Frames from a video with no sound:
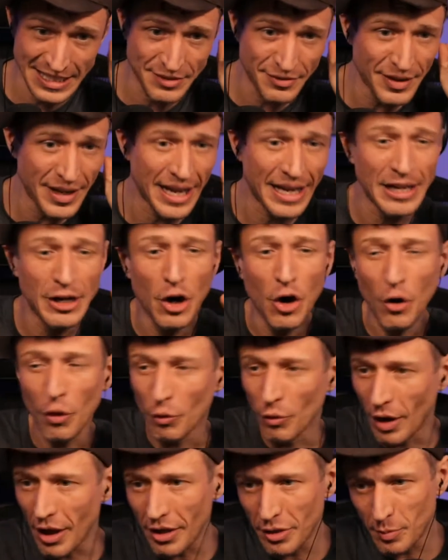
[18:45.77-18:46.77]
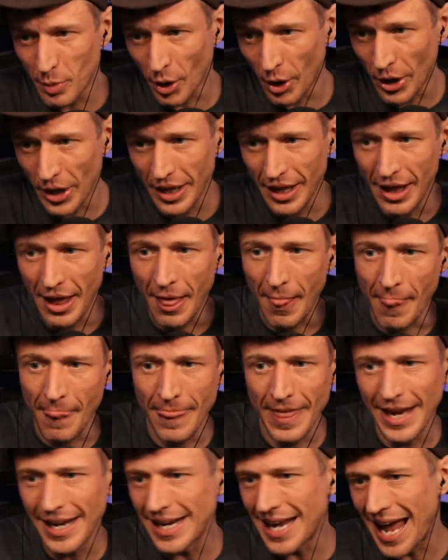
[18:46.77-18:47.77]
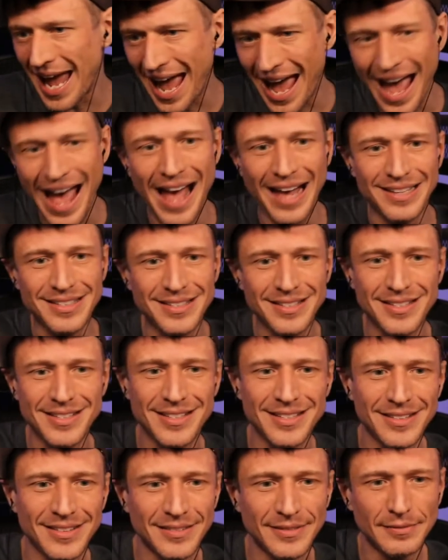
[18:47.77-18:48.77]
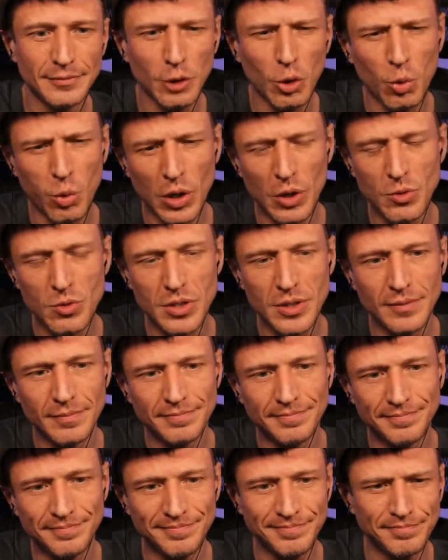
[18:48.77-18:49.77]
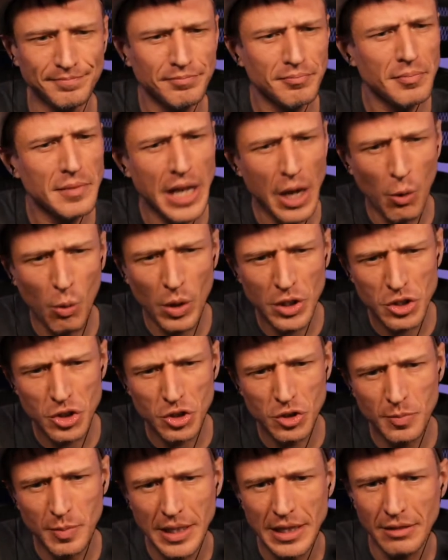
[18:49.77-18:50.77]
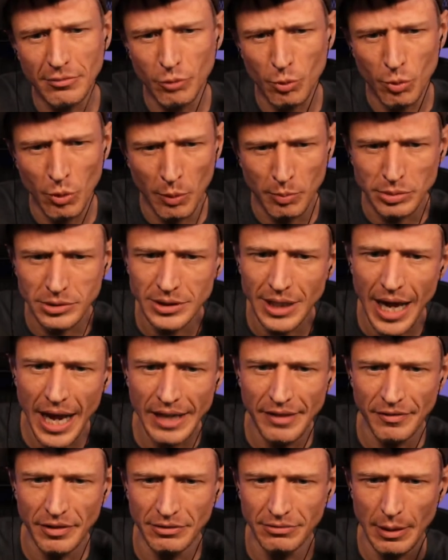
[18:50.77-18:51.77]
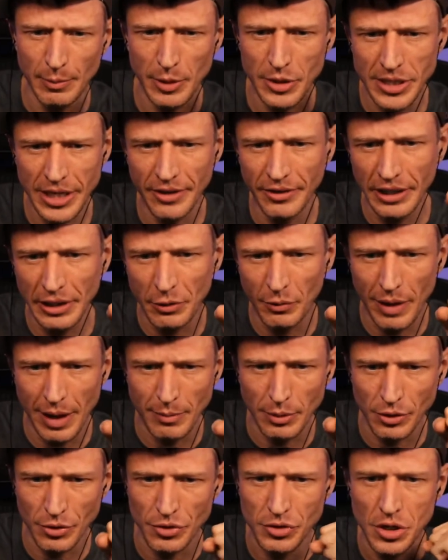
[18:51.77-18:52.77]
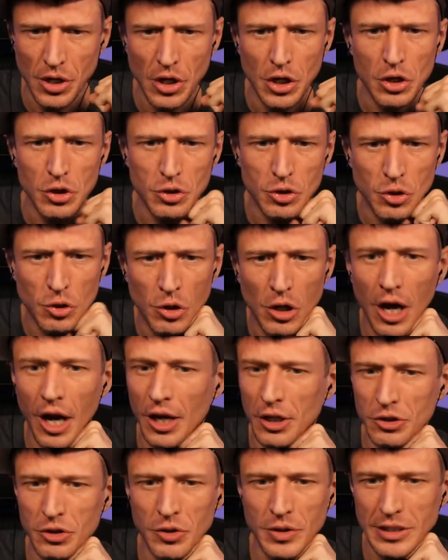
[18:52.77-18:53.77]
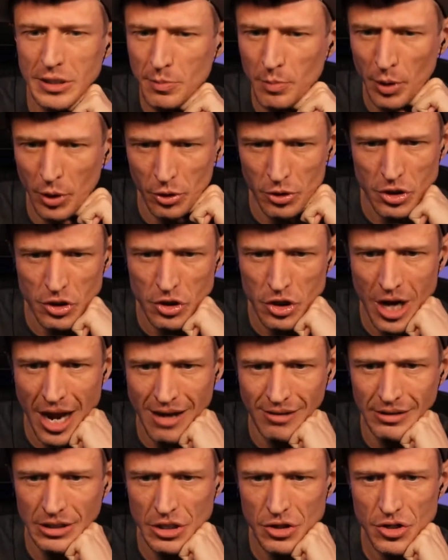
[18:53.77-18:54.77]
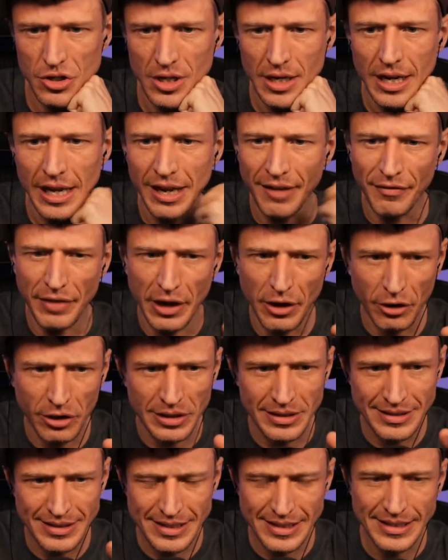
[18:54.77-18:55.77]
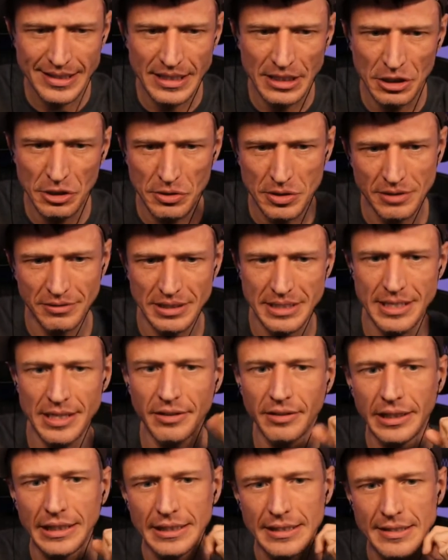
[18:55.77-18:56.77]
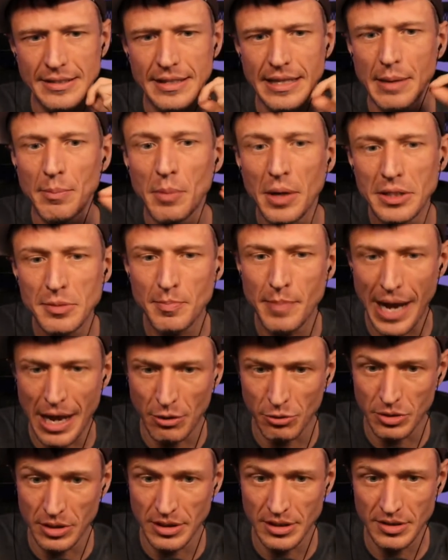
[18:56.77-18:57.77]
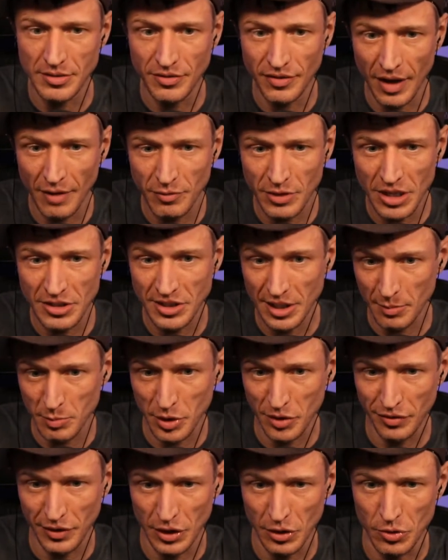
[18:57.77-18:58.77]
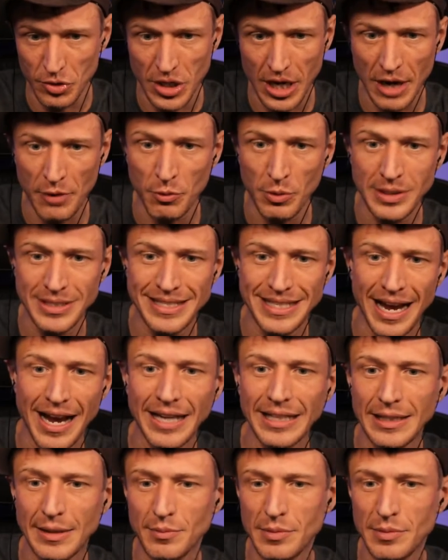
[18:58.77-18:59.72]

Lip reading: fit. Rothbard then asks, quote, now what should be the reply of the libertarian rebels to this pert challenge? If they are consistent utilitarians, they must bow to this subterfuge and resign